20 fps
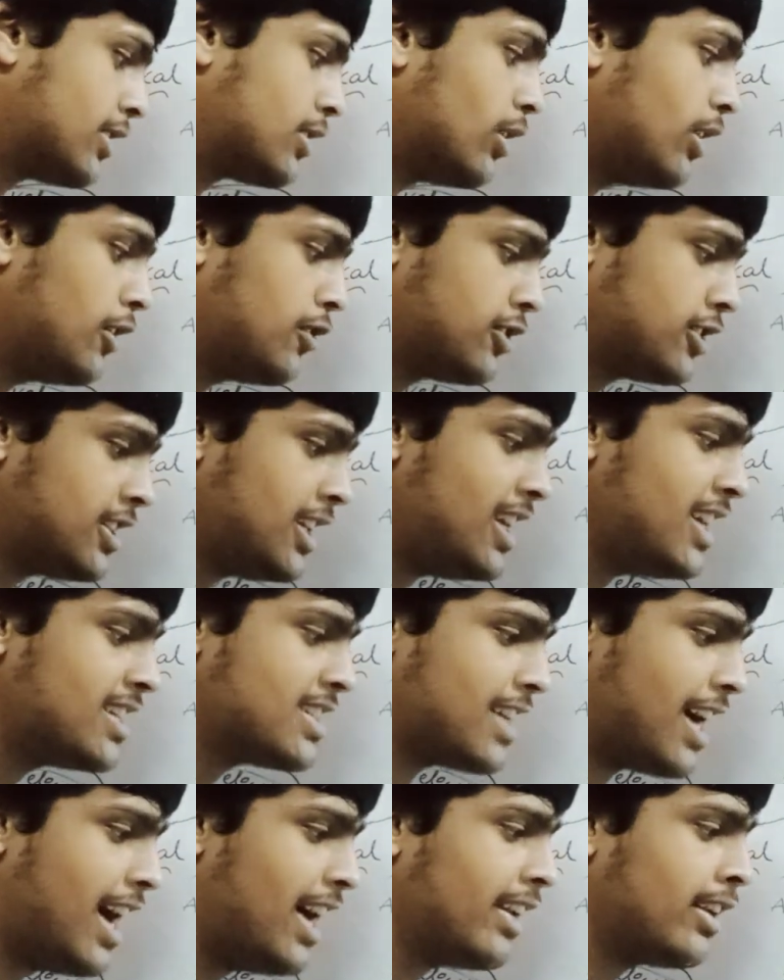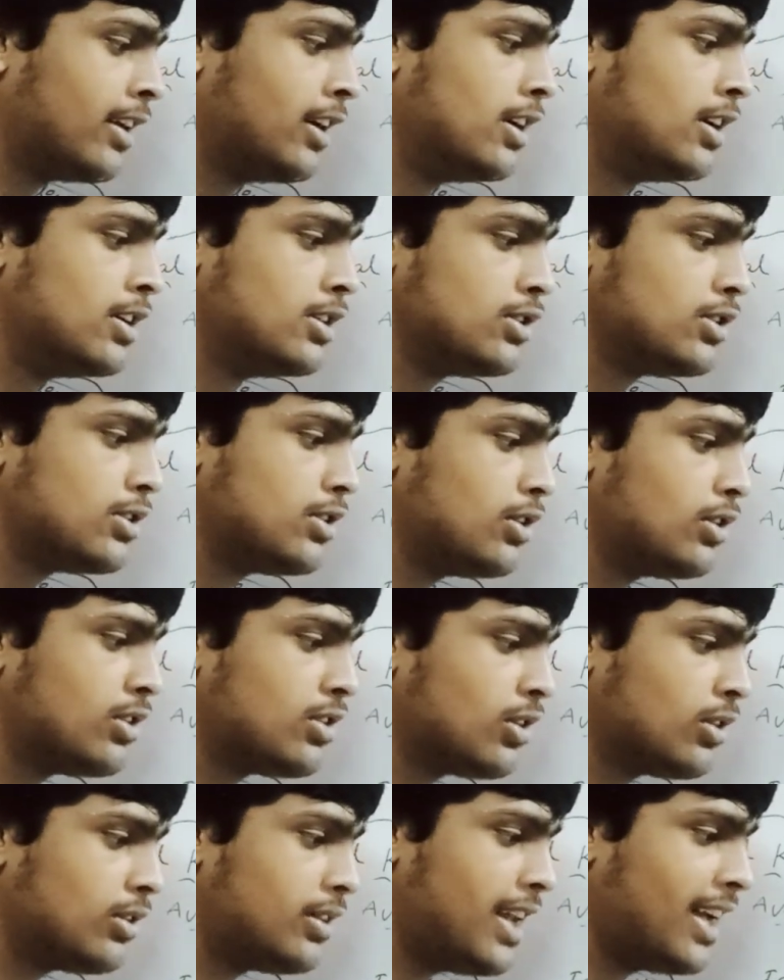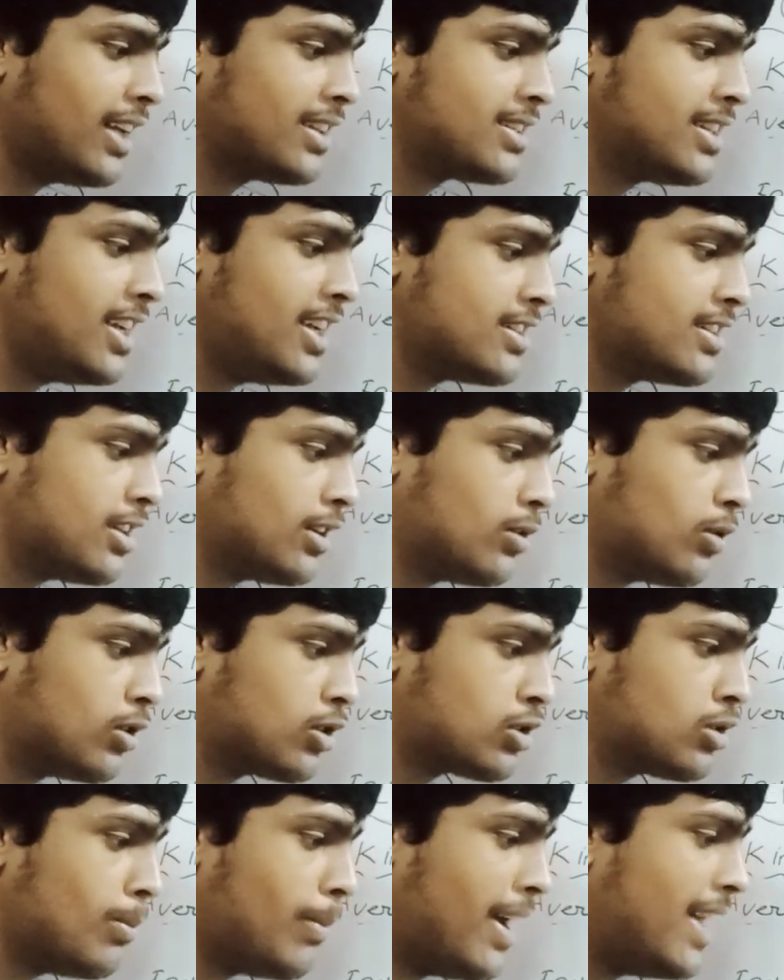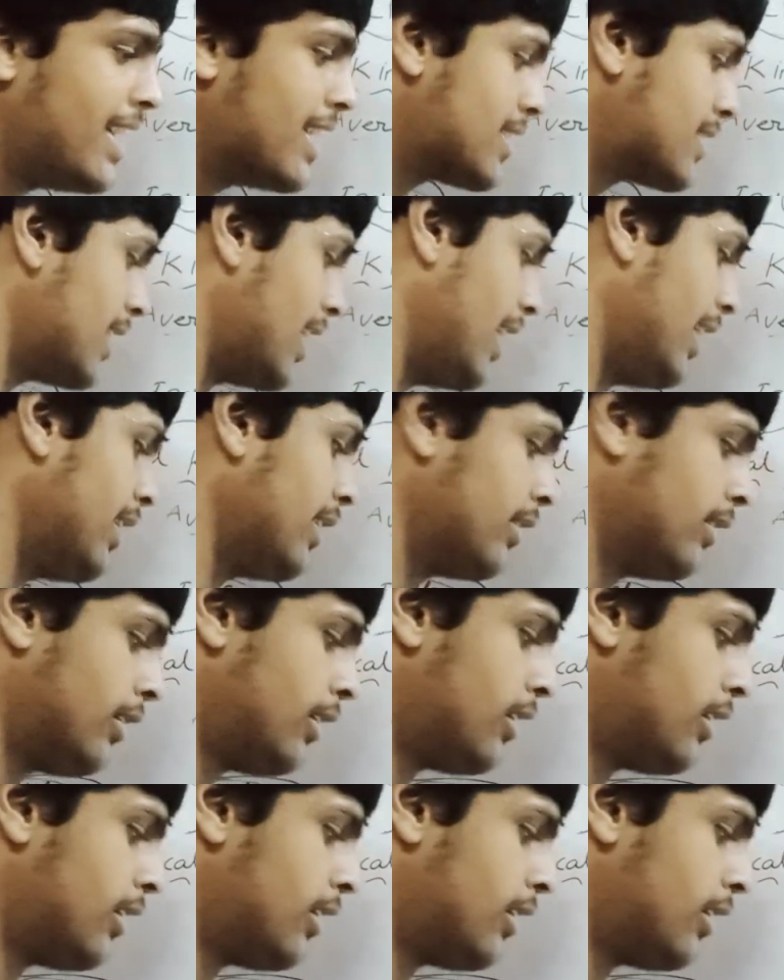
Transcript: So if c is r, you should take c is equals to minus r,